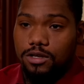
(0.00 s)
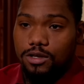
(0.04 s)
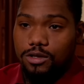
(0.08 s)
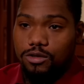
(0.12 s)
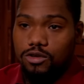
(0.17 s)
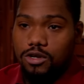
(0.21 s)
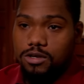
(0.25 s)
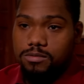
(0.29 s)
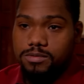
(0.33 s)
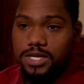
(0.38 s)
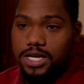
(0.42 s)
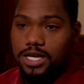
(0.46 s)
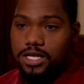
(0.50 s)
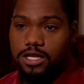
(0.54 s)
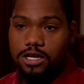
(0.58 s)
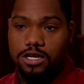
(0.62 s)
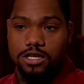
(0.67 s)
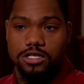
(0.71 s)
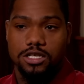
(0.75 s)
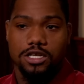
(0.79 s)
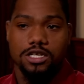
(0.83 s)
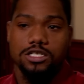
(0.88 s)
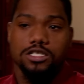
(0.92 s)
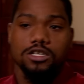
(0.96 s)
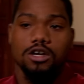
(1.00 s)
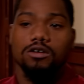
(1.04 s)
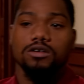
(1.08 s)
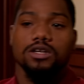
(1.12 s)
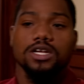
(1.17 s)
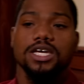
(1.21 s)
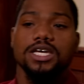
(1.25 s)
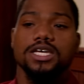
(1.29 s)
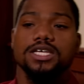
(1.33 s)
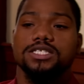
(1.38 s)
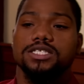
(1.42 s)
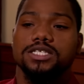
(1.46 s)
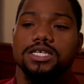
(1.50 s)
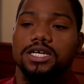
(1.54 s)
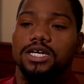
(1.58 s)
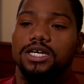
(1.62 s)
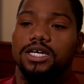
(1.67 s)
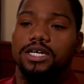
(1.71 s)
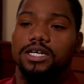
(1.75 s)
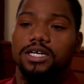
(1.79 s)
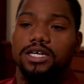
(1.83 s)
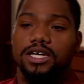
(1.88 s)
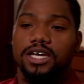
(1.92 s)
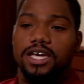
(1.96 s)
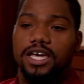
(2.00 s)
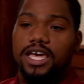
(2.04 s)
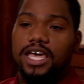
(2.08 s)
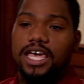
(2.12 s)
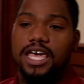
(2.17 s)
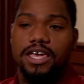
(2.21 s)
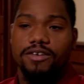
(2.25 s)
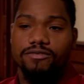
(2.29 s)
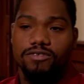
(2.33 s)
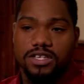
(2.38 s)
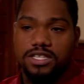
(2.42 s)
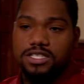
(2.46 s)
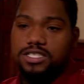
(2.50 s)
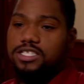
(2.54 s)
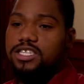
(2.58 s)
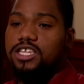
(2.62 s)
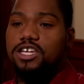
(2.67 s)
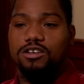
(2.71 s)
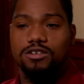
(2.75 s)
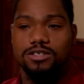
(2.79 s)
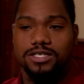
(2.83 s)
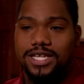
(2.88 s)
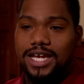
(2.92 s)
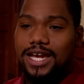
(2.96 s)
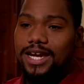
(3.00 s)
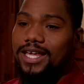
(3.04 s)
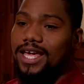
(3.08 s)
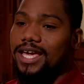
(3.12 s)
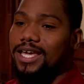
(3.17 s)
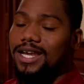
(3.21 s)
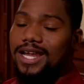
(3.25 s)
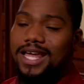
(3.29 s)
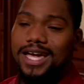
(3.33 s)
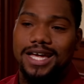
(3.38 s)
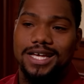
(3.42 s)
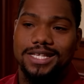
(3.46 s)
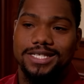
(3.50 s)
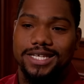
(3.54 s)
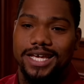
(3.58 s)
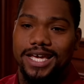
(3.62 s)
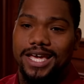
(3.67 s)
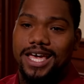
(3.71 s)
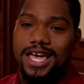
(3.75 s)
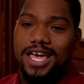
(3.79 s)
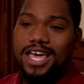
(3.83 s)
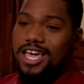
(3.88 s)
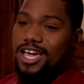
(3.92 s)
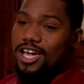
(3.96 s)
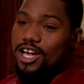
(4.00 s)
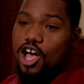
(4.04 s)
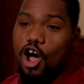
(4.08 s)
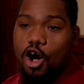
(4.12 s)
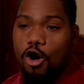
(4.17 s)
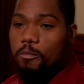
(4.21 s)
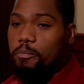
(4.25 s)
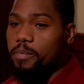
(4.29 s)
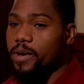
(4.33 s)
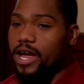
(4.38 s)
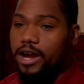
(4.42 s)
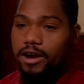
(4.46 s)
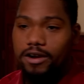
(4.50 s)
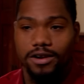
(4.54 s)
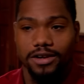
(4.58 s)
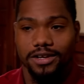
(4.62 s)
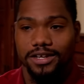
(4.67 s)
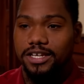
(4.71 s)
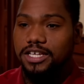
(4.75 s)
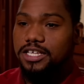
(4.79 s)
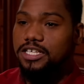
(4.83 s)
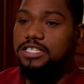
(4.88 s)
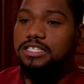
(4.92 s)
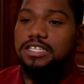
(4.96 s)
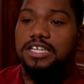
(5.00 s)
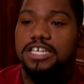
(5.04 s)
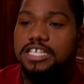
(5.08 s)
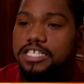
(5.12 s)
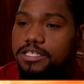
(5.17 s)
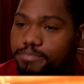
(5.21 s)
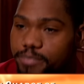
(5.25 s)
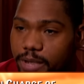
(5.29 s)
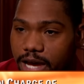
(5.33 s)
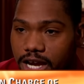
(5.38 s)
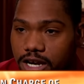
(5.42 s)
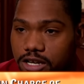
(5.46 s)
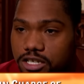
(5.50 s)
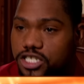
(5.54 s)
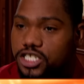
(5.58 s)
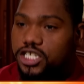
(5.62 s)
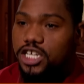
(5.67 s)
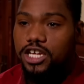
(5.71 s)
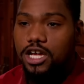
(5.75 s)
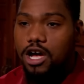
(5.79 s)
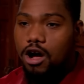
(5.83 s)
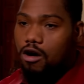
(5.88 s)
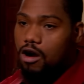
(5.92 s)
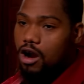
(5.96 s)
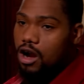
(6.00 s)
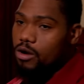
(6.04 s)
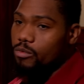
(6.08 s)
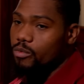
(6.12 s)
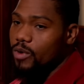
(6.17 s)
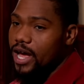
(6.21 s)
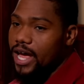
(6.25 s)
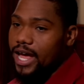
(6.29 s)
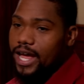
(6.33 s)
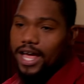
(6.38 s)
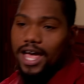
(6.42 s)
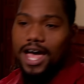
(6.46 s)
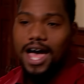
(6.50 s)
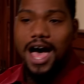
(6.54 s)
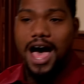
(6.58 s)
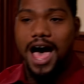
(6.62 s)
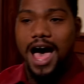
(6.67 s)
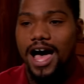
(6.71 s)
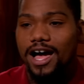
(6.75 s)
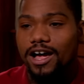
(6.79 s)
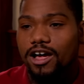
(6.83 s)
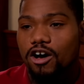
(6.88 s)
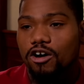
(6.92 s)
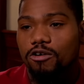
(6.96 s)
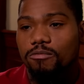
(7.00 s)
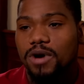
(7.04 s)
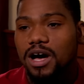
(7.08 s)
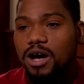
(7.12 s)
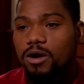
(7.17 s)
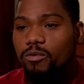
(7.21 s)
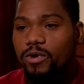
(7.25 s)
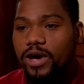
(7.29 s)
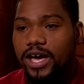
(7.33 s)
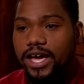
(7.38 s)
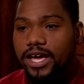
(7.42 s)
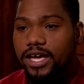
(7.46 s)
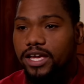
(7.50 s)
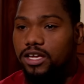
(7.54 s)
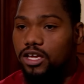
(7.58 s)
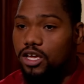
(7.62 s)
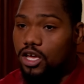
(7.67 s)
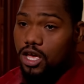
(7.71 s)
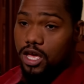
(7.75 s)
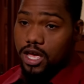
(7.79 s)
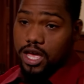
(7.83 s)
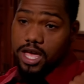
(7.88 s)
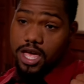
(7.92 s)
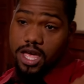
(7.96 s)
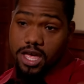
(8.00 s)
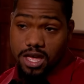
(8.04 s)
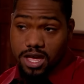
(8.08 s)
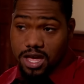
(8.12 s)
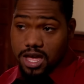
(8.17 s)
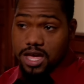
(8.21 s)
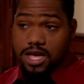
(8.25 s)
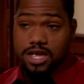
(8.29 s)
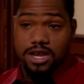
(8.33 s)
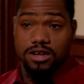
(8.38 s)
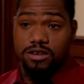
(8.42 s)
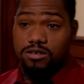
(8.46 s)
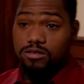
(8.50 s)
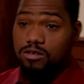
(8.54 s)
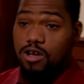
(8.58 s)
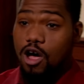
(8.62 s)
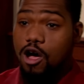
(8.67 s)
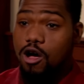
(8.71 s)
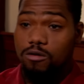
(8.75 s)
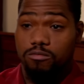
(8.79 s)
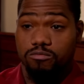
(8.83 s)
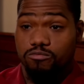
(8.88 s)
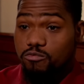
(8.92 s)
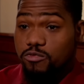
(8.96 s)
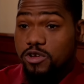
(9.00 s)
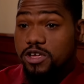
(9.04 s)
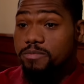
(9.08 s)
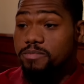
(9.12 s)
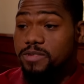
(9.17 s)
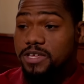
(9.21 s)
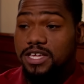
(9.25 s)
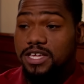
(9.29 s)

You know what I'm saying? There's no need to even still stay together. Like I said, co-parent is better. She go her way, I go my way, and we'll be